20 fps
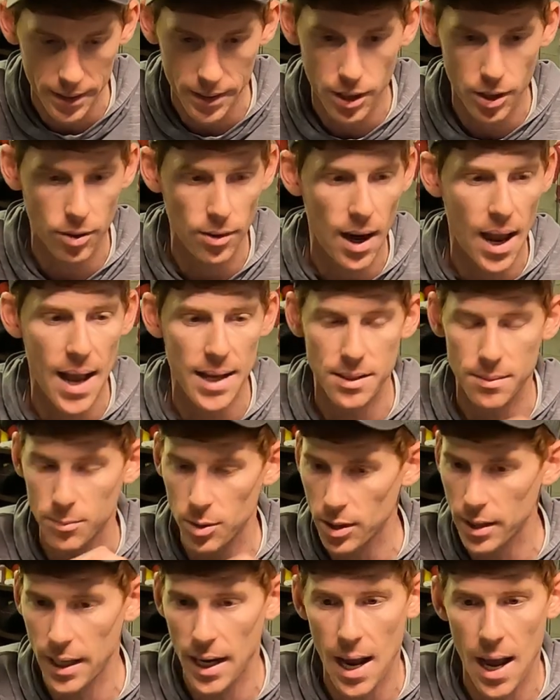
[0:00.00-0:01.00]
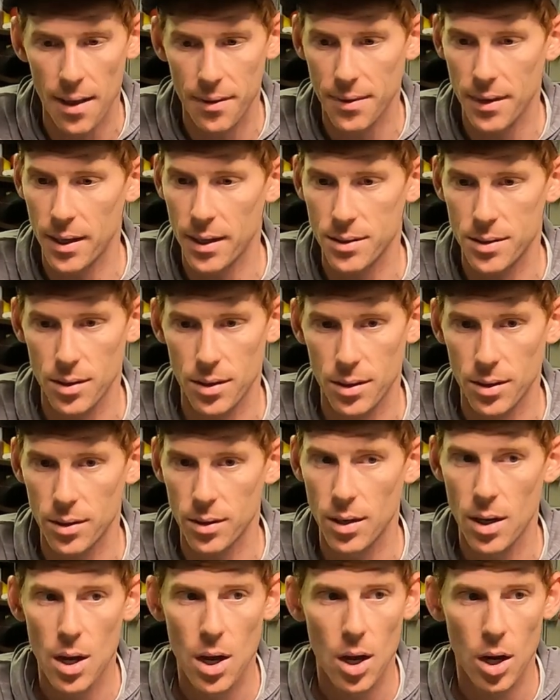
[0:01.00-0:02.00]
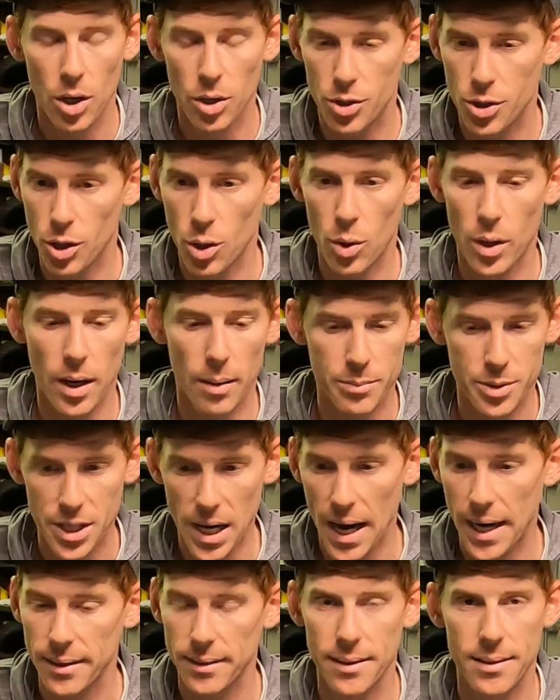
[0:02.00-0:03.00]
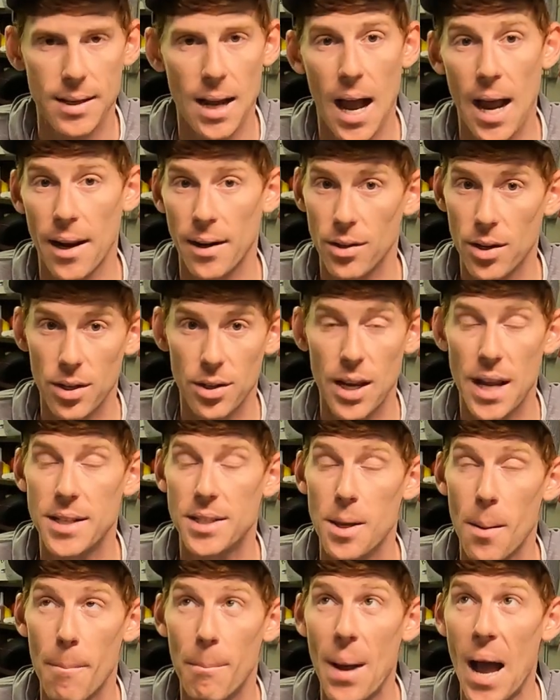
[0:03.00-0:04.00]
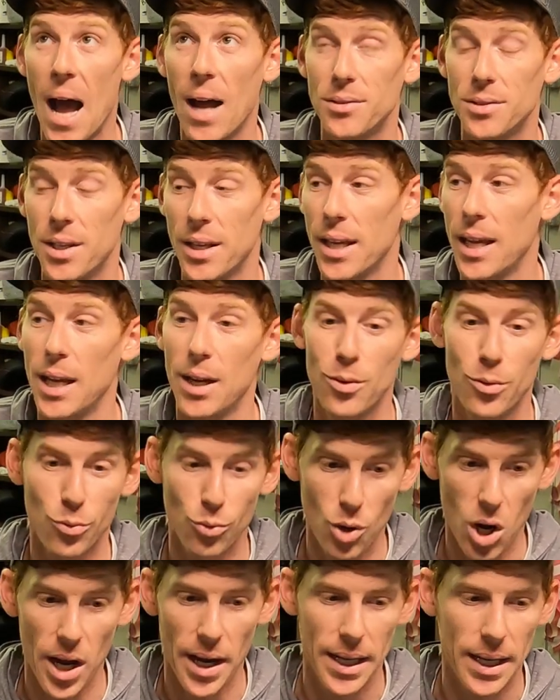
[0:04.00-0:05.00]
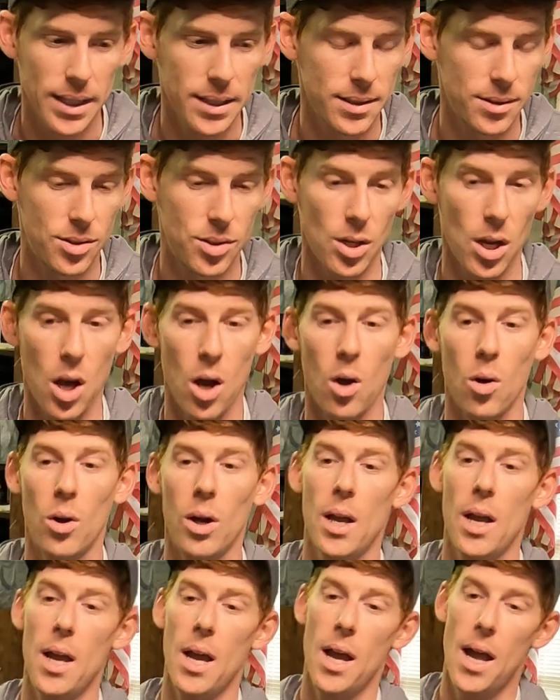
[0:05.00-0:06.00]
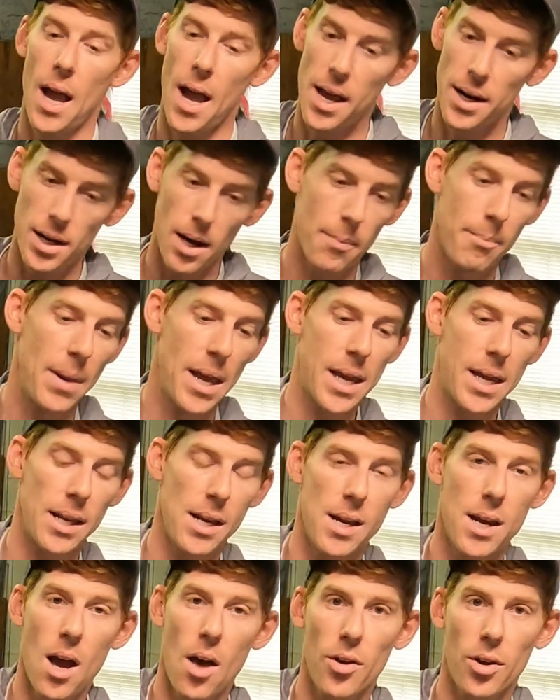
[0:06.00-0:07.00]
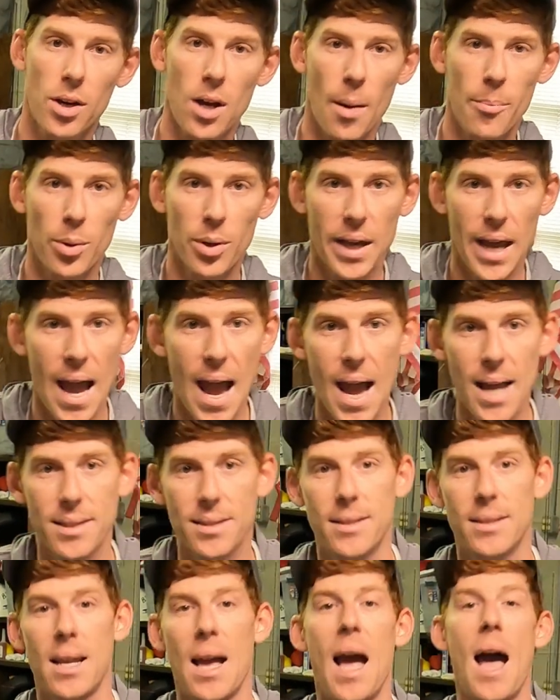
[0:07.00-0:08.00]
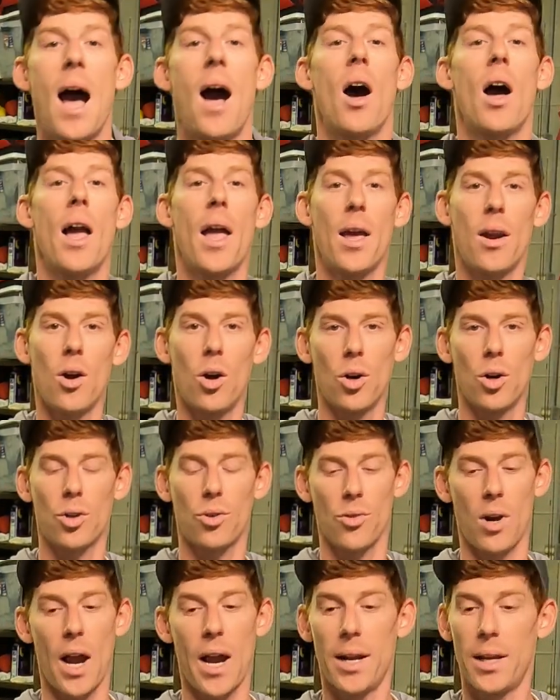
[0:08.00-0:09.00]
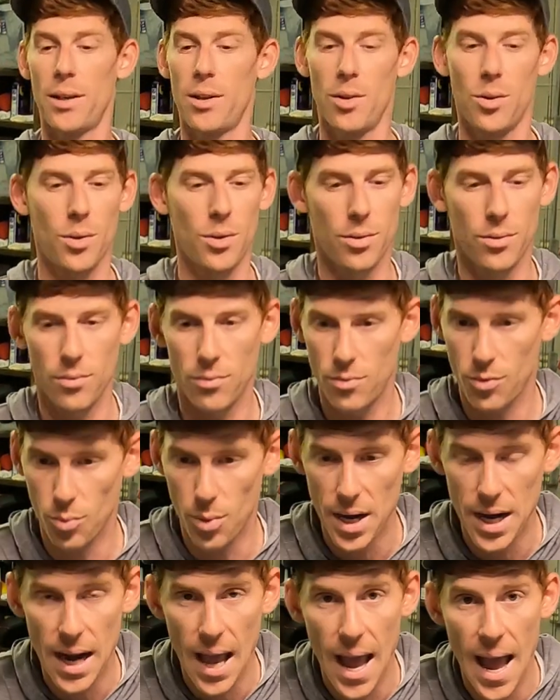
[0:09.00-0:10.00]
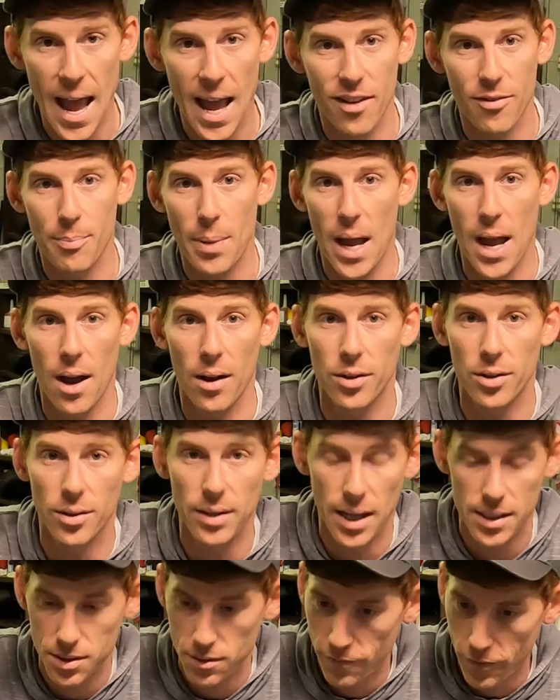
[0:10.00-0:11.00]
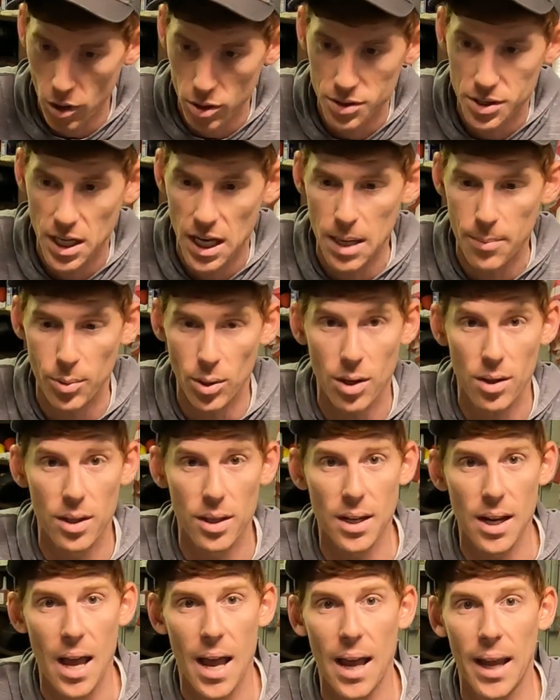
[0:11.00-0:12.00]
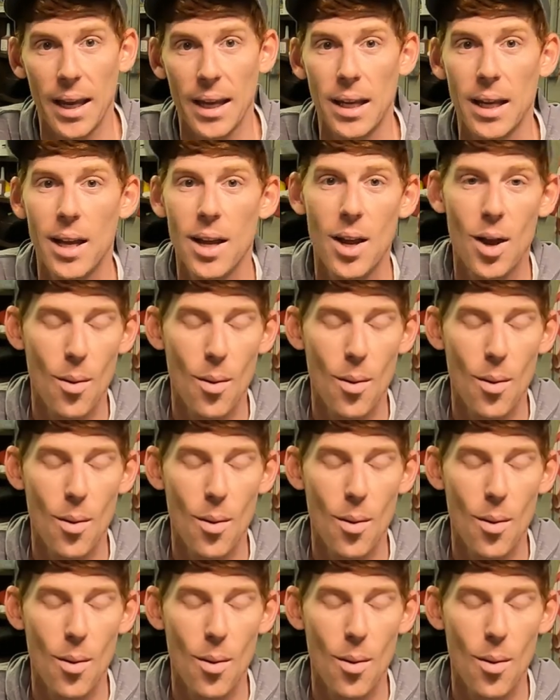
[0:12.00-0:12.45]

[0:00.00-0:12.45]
at the grass, I'm looking at how things are doing, I'm checking the tide, and it's about to get right. So end up making another couple casts out and hook right into a 3.5 pounder. That's first keeper of the day.